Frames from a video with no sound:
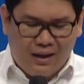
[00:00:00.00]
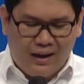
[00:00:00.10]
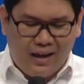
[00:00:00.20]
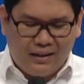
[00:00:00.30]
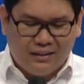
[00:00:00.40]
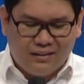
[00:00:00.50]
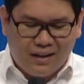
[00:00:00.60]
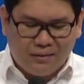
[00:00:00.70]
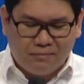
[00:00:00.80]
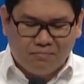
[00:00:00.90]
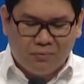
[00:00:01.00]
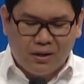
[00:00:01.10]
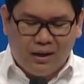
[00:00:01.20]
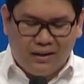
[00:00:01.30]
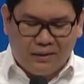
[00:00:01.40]
I like it that
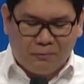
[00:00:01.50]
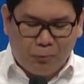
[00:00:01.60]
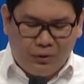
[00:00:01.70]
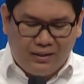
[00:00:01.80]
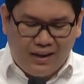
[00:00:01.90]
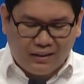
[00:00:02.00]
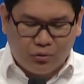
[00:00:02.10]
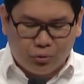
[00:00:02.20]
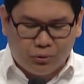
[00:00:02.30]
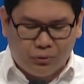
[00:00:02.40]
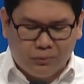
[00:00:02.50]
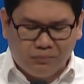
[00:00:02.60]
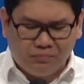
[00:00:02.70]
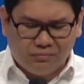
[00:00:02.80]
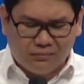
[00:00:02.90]
uh, we get to
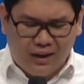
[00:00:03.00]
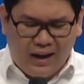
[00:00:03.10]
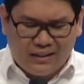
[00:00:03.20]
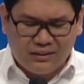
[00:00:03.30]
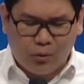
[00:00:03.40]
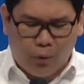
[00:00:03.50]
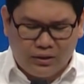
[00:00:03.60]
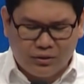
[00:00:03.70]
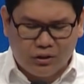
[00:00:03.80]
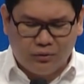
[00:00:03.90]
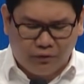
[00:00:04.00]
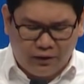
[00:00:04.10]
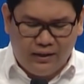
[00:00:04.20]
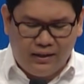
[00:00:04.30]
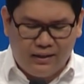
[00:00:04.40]
ask questions
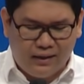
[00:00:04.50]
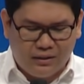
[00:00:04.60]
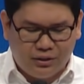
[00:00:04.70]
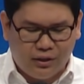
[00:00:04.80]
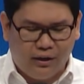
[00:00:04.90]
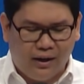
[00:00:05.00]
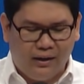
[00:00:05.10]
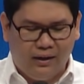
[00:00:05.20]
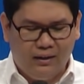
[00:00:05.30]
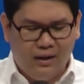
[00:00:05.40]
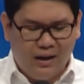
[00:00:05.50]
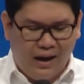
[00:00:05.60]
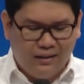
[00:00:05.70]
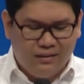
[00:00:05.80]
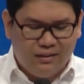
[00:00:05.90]
freely and share our
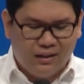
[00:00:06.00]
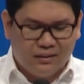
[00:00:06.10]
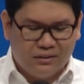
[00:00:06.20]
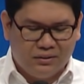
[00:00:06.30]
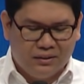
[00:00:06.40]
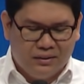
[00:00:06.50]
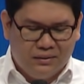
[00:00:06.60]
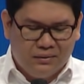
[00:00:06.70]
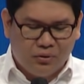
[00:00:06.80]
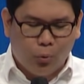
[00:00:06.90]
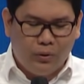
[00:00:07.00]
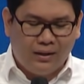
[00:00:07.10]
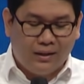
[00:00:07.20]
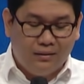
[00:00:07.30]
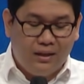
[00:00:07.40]
ideas so we
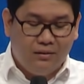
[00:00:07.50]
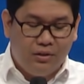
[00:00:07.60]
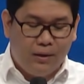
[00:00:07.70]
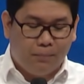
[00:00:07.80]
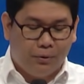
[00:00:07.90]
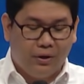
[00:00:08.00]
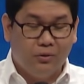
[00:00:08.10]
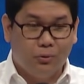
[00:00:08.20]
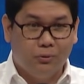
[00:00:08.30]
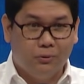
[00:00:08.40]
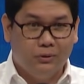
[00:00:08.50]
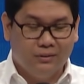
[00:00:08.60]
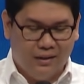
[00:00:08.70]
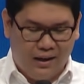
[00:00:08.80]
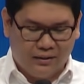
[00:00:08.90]
can dig deeper into
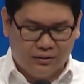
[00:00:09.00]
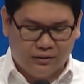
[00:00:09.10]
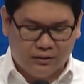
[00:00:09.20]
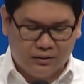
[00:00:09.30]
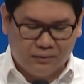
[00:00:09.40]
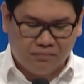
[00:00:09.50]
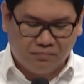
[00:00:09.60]
the lessons.